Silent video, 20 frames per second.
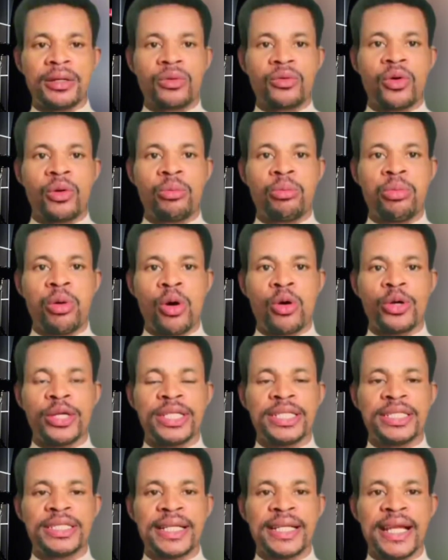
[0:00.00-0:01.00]
So they have
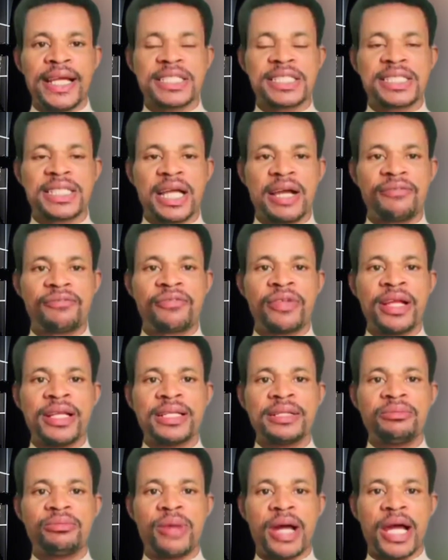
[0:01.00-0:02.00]
moved out of the top
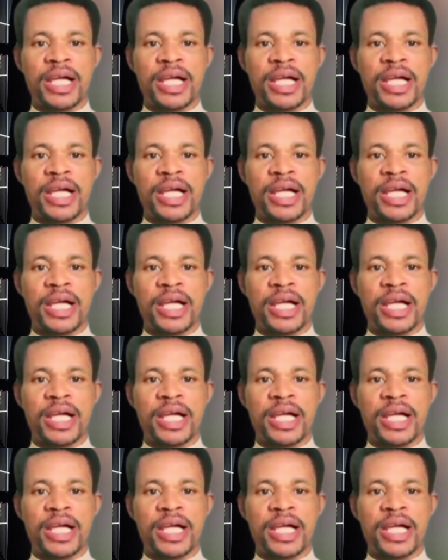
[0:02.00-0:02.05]
10.